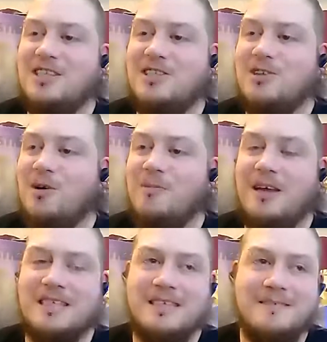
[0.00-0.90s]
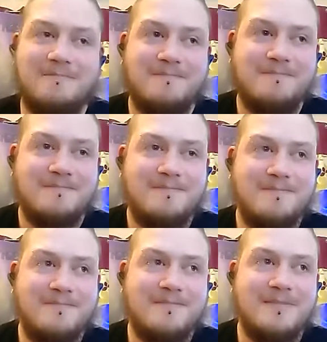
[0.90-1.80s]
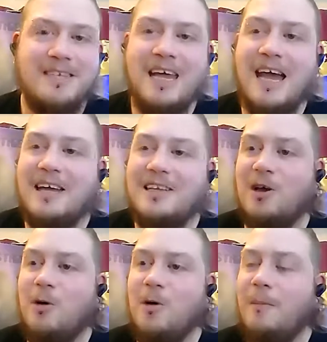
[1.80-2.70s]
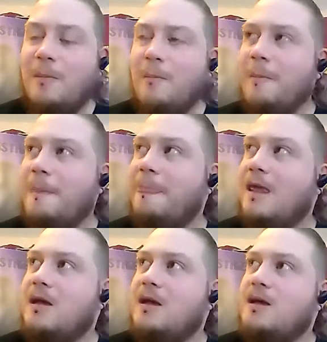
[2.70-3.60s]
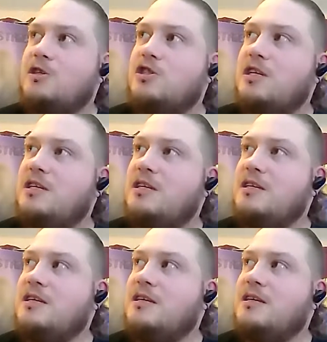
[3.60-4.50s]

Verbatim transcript: she's so amazing. Herself. Yeah. So um she